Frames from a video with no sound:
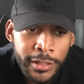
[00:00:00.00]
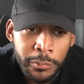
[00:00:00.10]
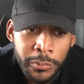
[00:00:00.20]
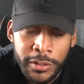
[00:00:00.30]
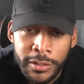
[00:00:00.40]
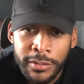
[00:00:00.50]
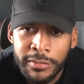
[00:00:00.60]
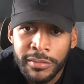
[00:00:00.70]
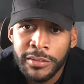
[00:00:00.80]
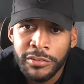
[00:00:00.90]
like working in
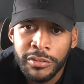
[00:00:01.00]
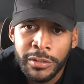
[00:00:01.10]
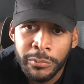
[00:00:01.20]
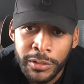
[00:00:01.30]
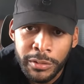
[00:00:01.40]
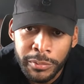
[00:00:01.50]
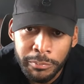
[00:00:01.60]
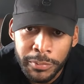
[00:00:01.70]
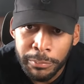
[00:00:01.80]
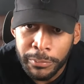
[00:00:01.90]
this industry and working
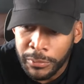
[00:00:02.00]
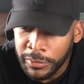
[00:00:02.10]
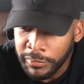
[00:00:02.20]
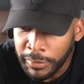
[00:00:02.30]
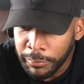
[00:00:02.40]
with people on some